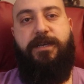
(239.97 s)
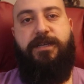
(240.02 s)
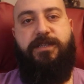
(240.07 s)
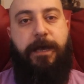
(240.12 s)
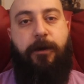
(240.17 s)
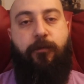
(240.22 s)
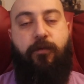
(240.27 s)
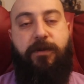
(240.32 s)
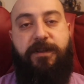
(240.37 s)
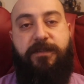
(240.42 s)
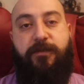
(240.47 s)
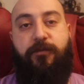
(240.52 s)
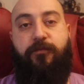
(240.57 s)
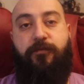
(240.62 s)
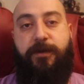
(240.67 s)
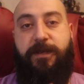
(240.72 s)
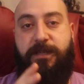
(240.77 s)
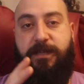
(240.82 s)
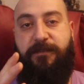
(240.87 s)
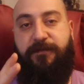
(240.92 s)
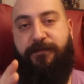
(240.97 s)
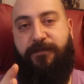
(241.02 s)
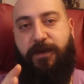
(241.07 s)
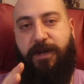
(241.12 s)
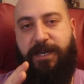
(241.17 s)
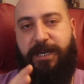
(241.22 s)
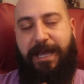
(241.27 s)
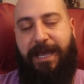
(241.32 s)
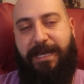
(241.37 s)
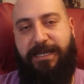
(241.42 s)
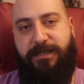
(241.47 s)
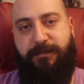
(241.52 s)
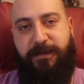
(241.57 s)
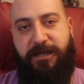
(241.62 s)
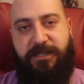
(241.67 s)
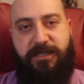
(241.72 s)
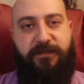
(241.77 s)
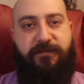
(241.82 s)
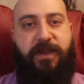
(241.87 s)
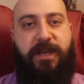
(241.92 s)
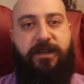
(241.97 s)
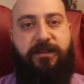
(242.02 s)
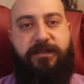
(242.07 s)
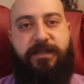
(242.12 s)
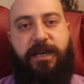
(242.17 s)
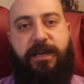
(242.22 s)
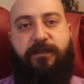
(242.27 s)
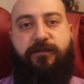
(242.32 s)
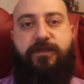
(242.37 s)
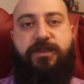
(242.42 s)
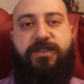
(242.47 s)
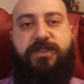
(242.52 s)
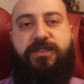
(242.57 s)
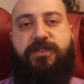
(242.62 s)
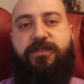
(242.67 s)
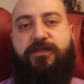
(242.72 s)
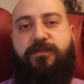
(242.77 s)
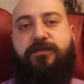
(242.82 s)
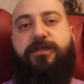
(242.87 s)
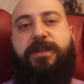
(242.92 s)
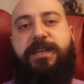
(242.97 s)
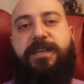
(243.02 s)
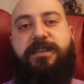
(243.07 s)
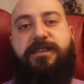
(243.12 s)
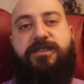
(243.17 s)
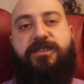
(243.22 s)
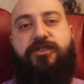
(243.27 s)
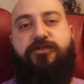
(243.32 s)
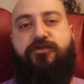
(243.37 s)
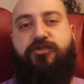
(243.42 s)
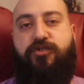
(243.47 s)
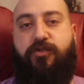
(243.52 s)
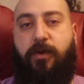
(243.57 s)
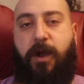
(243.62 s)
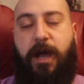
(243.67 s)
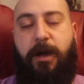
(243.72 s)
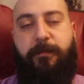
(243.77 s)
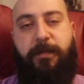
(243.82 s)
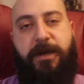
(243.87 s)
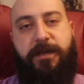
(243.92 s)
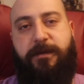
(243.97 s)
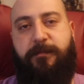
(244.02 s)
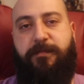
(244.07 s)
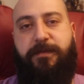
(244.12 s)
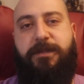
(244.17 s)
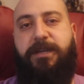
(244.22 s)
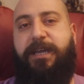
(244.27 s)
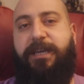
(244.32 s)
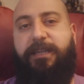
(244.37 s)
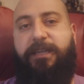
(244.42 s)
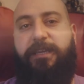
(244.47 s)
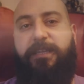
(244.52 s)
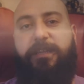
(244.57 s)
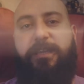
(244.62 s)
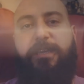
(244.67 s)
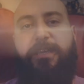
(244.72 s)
Now, one of the really fun aspects of Helldivers 2 is you drop on a planet